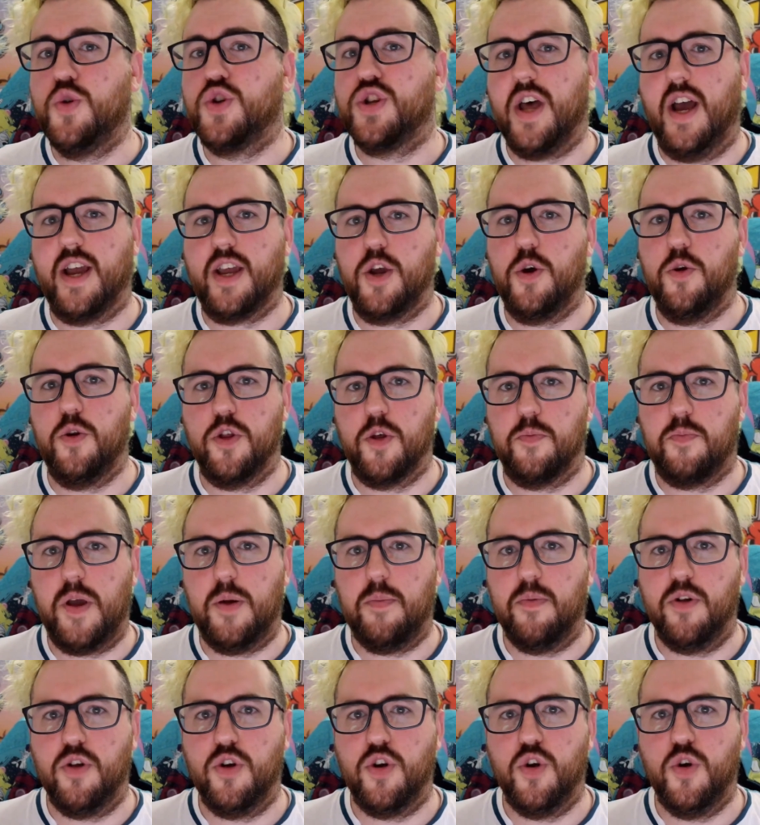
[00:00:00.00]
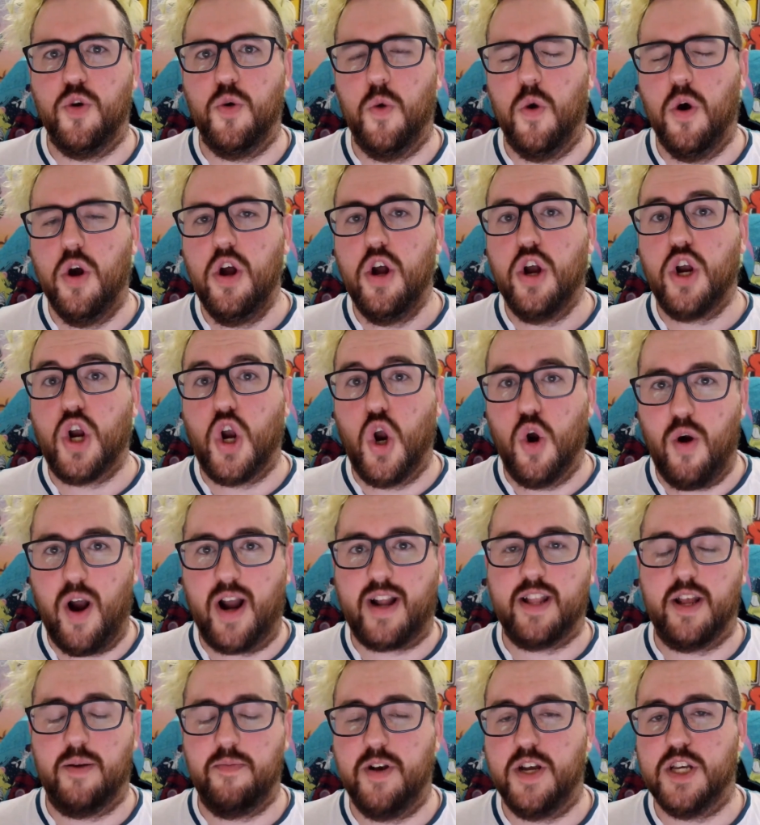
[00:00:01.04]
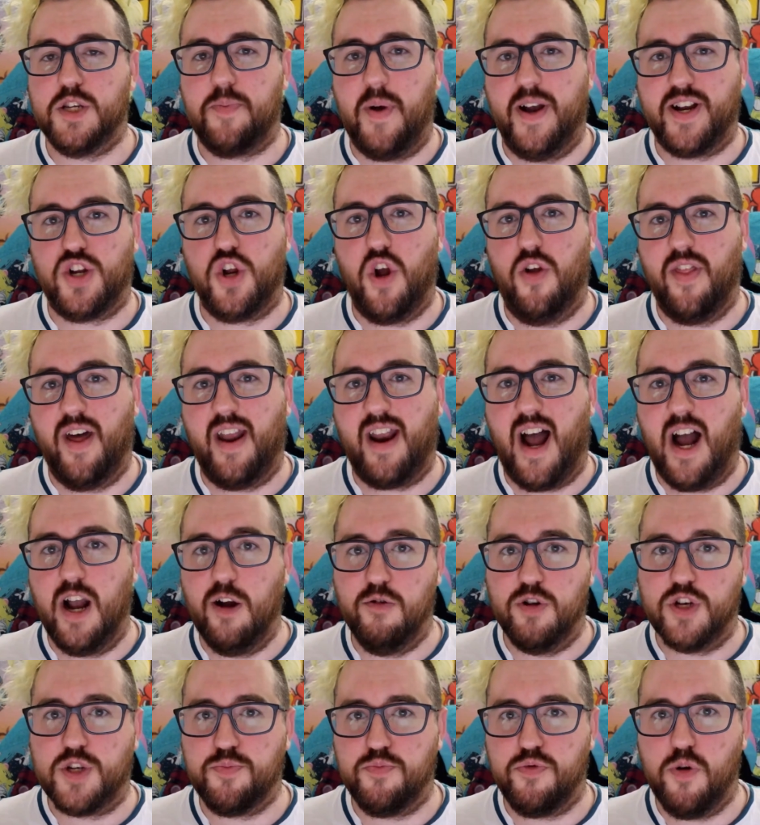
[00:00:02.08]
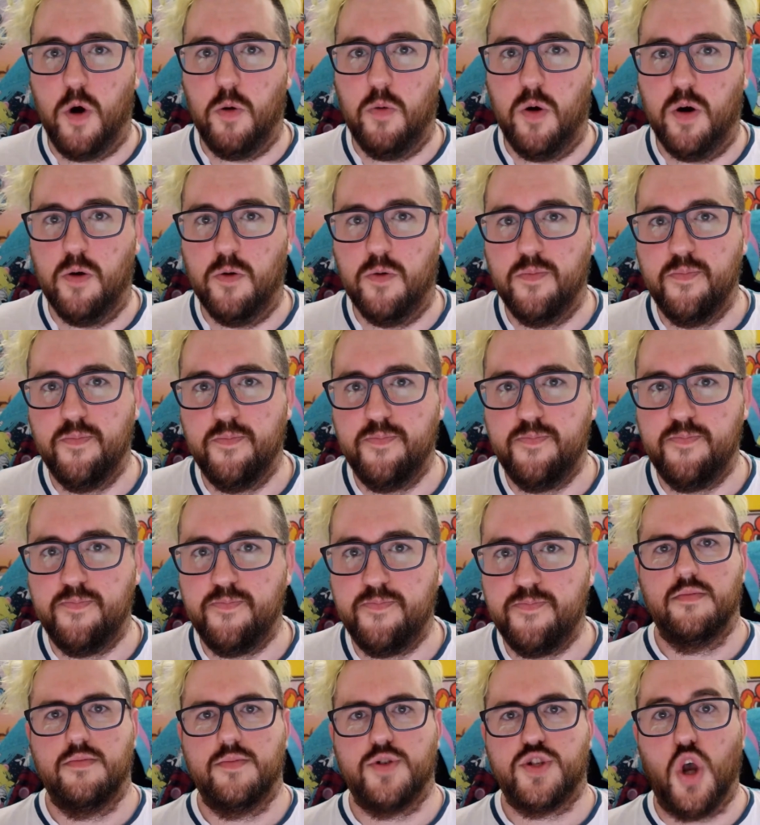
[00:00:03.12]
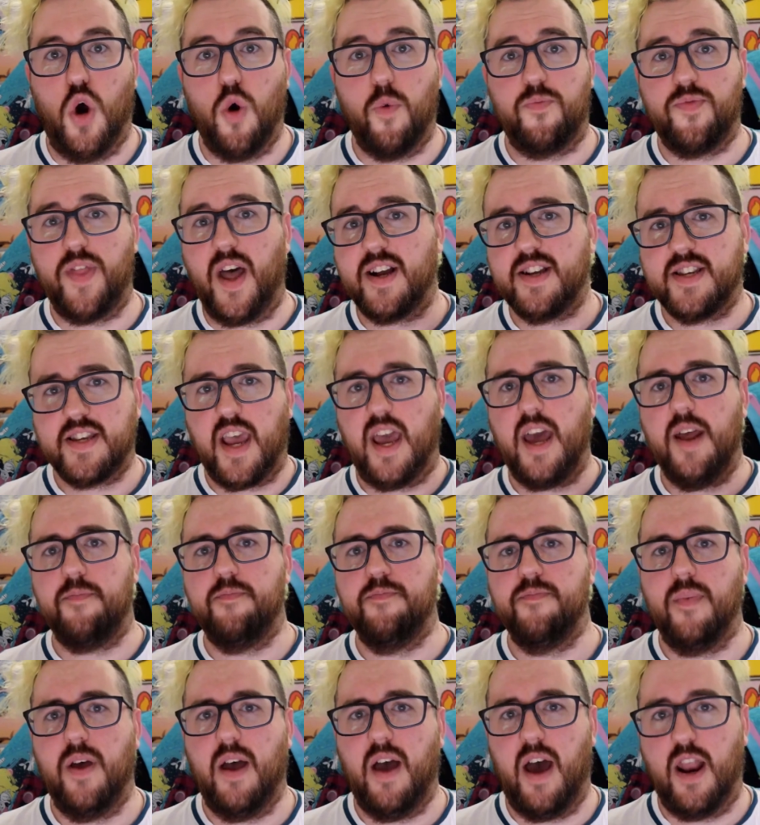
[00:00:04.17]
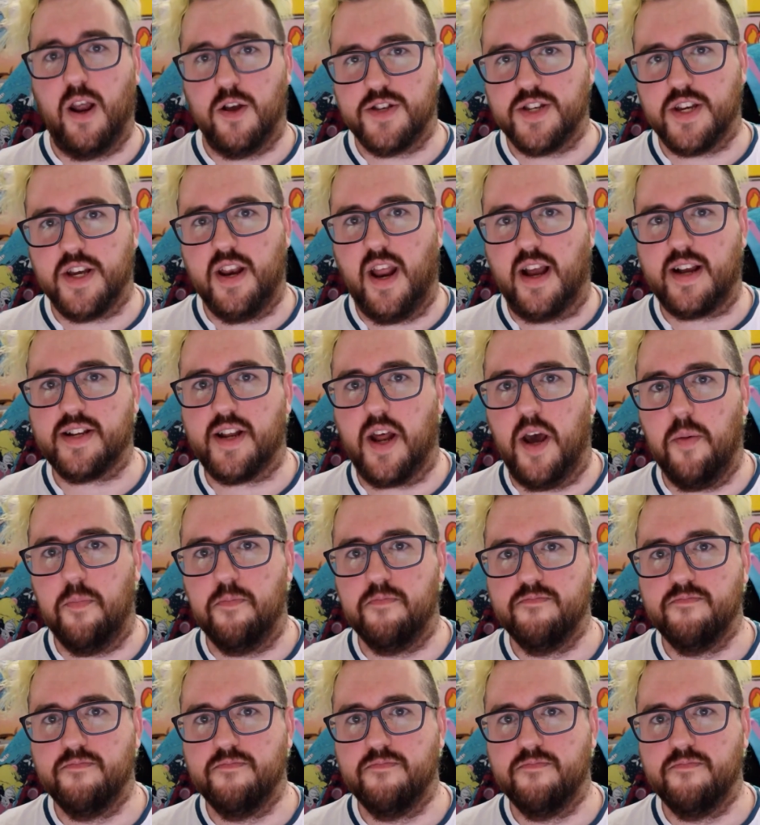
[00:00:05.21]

thank you to the people who corrected me, especially on that Iris promo. So thanks again, and I'll see you next time.